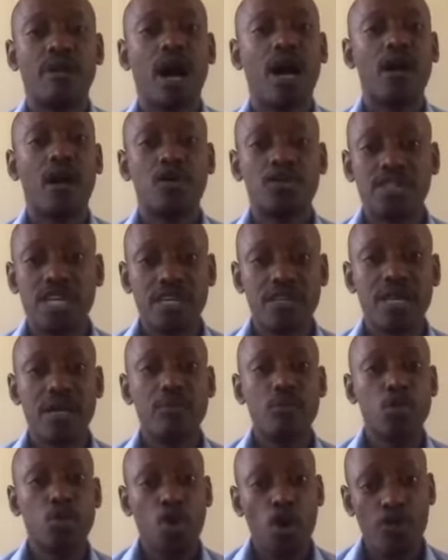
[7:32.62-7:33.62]
I'll tell
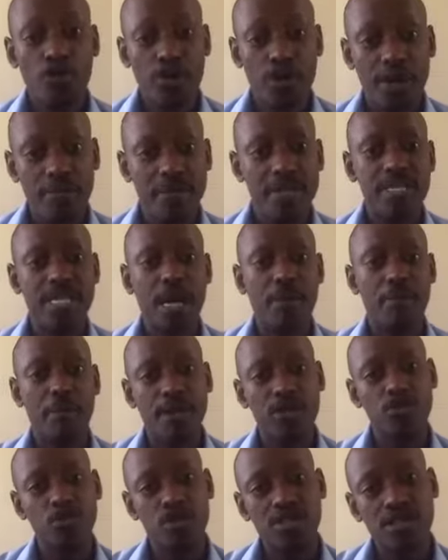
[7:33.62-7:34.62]
them, go for a medium,
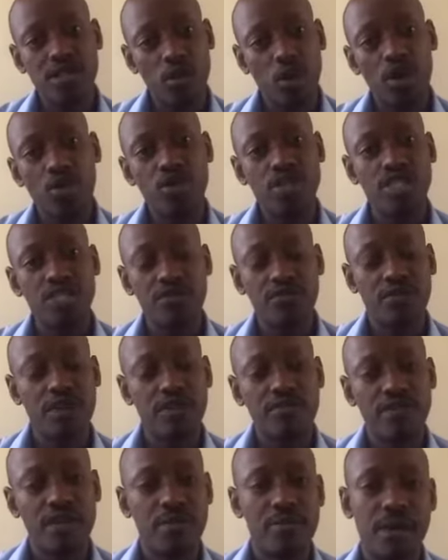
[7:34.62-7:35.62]
but not the one which is
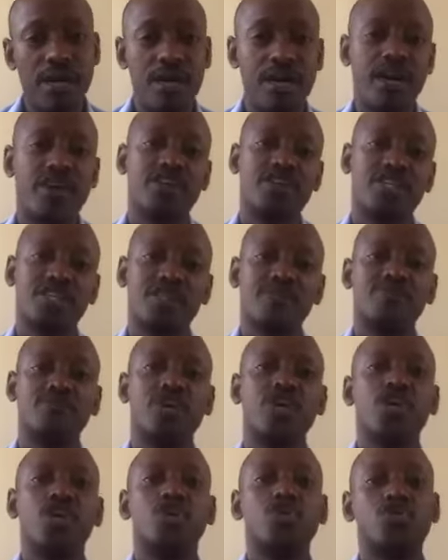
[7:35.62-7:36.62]
very, very malnourished.
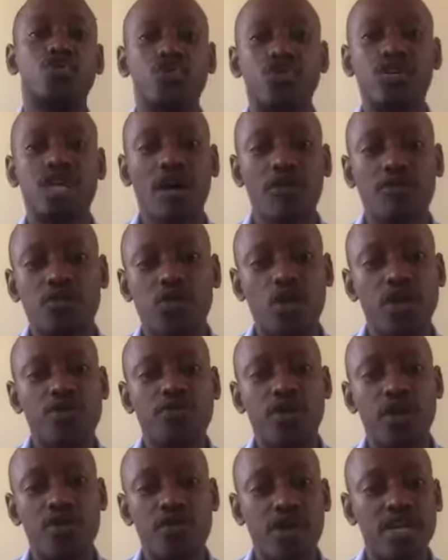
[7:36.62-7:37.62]
You do not have to wait
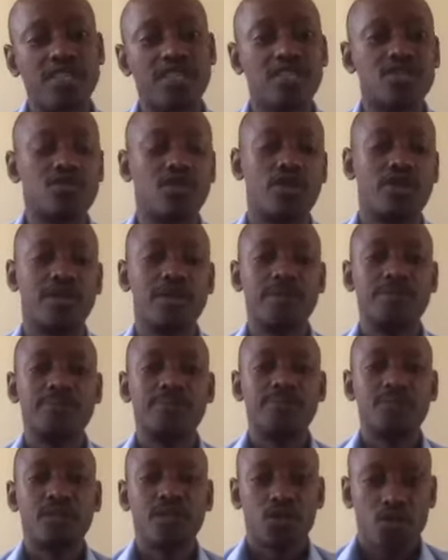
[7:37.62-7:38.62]
for a dry season
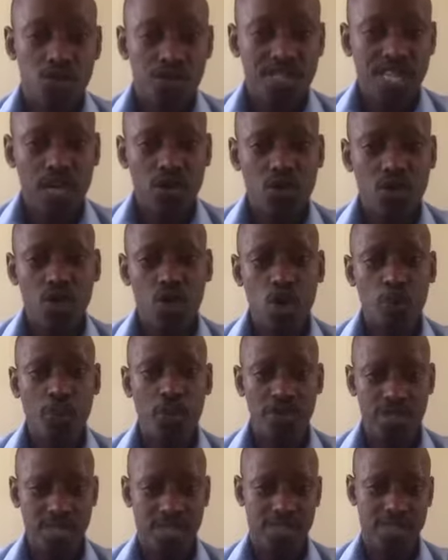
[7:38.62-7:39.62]
to start doing your
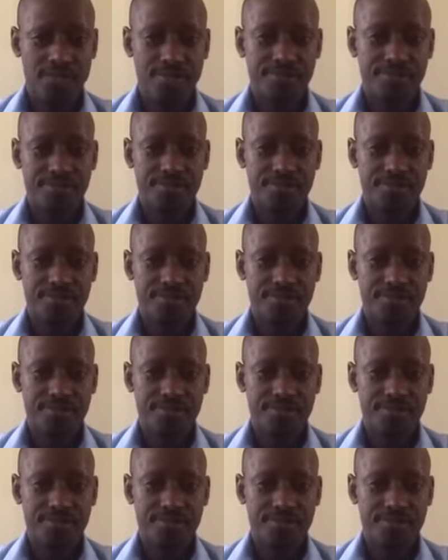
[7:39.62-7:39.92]
project.